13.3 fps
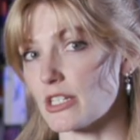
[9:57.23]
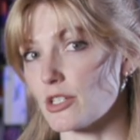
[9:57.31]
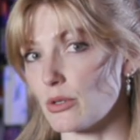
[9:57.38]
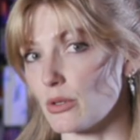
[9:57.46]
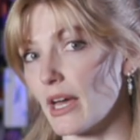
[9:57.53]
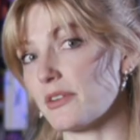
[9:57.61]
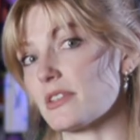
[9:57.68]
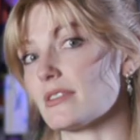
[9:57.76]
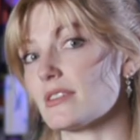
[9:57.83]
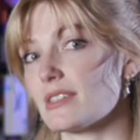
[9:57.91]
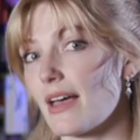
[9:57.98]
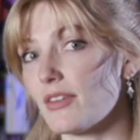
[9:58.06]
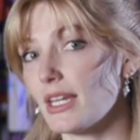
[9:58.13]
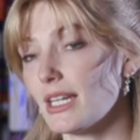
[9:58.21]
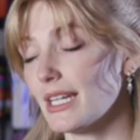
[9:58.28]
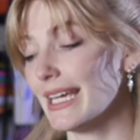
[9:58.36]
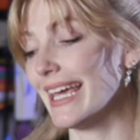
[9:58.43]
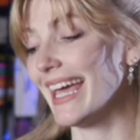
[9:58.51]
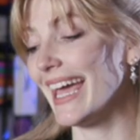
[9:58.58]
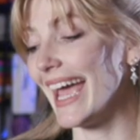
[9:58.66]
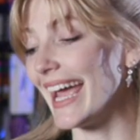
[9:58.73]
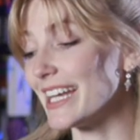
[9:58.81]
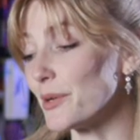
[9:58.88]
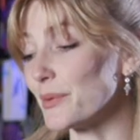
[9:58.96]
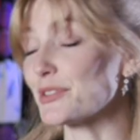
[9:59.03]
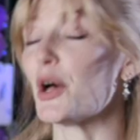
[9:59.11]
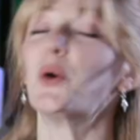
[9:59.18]
2007, and it
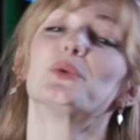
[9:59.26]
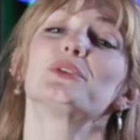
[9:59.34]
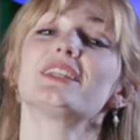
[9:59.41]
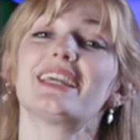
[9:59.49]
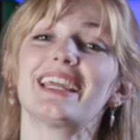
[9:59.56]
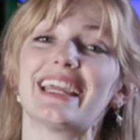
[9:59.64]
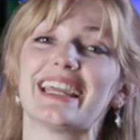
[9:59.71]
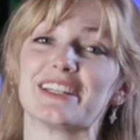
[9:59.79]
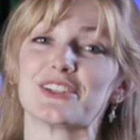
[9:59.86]
was only in